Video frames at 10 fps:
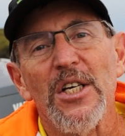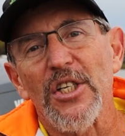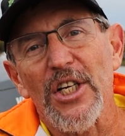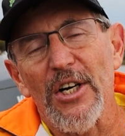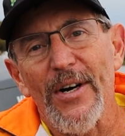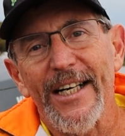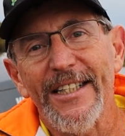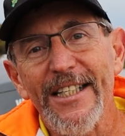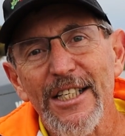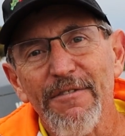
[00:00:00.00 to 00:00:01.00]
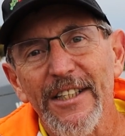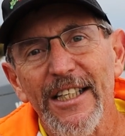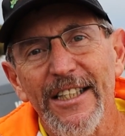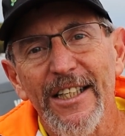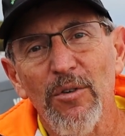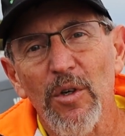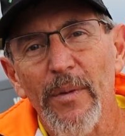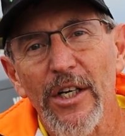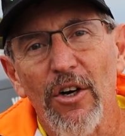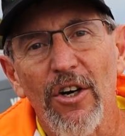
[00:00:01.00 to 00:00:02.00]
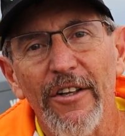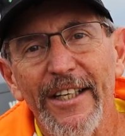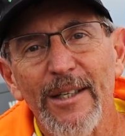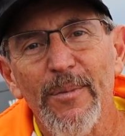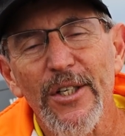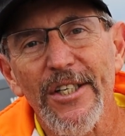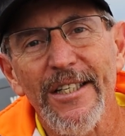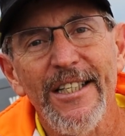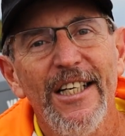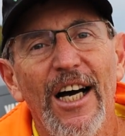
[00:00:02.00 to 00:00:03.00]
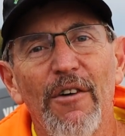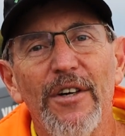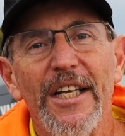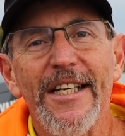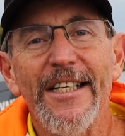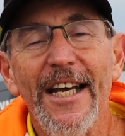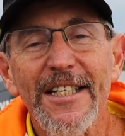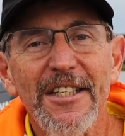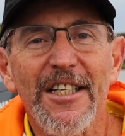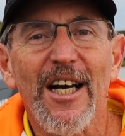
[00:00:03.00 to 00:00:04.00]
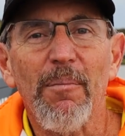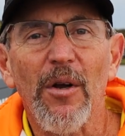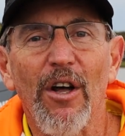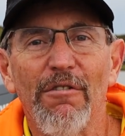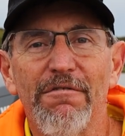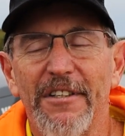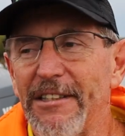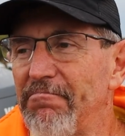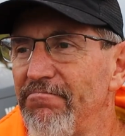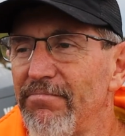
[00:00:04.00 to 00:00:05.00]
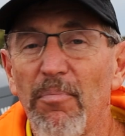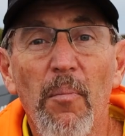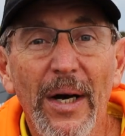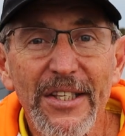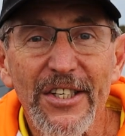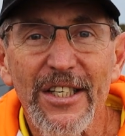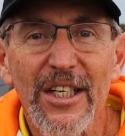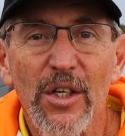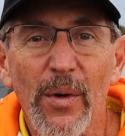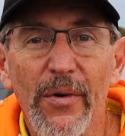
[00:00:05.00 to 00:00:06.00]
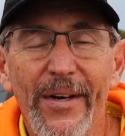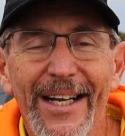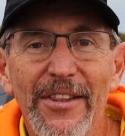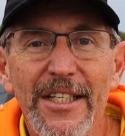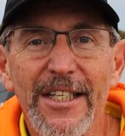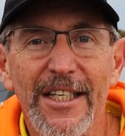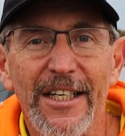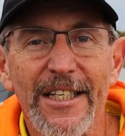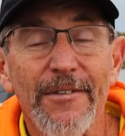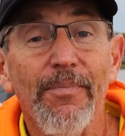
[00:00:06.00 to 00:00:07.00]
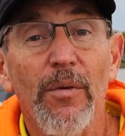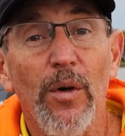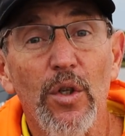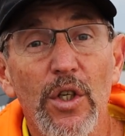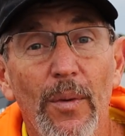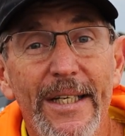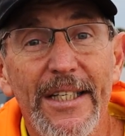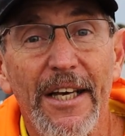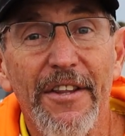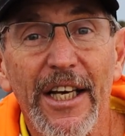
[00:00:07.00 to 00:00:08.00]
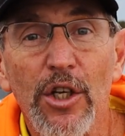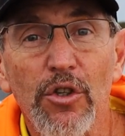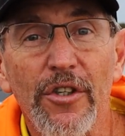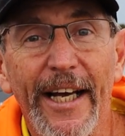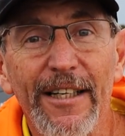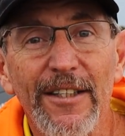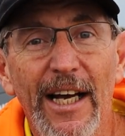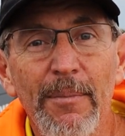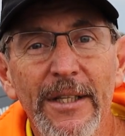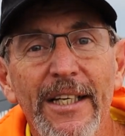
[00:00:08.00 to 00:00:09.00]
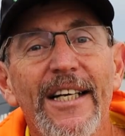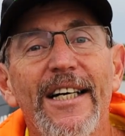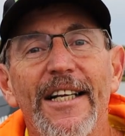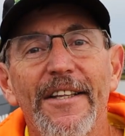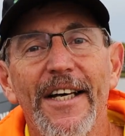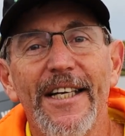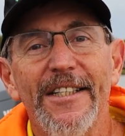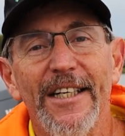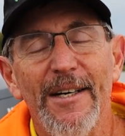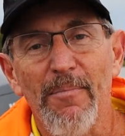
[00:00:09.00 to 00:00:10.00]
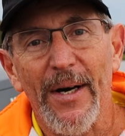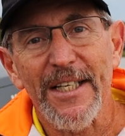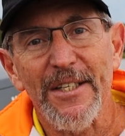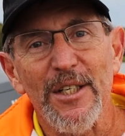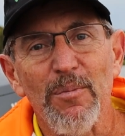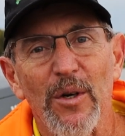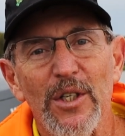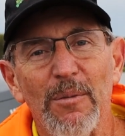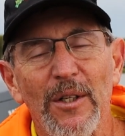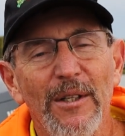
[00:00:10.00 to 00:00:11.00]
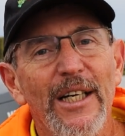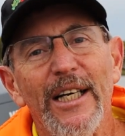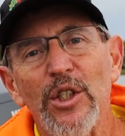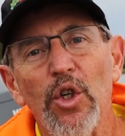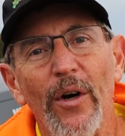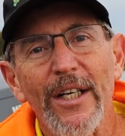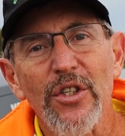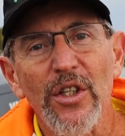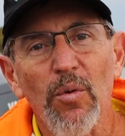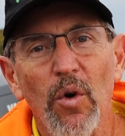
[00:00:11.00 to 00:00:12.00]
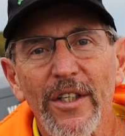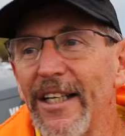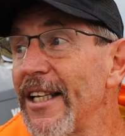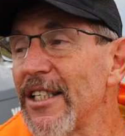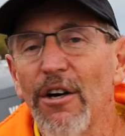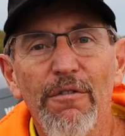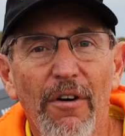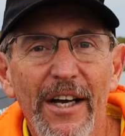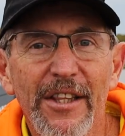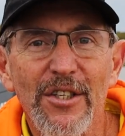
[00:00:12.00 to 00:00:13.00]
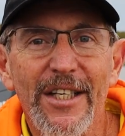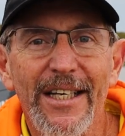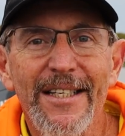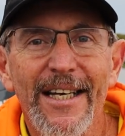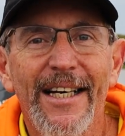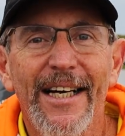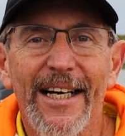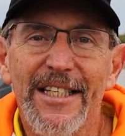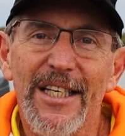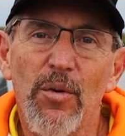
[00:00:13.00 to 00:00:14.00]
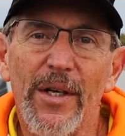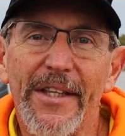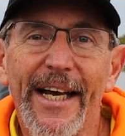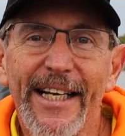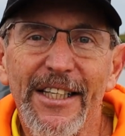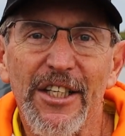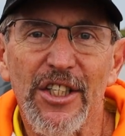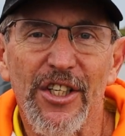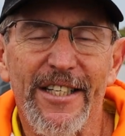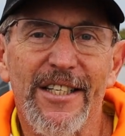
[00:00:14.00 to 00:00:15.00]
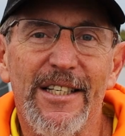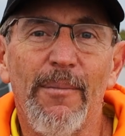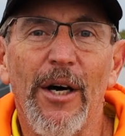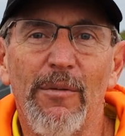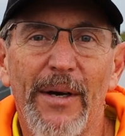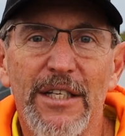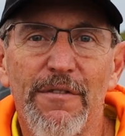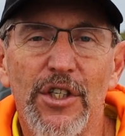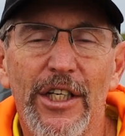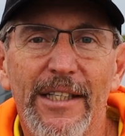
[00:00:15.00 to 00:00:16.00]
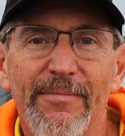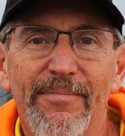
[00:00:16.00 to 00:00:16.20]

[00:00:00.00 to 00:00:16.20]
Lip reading: So Tinus van der Linde will be your contact person over the next couple of months where we run this series. We also want to say thank you to Tackle Cabin that makes this possible. Enjoy us on the water. Let's go find those kids and see what they can teach us about bass fishing.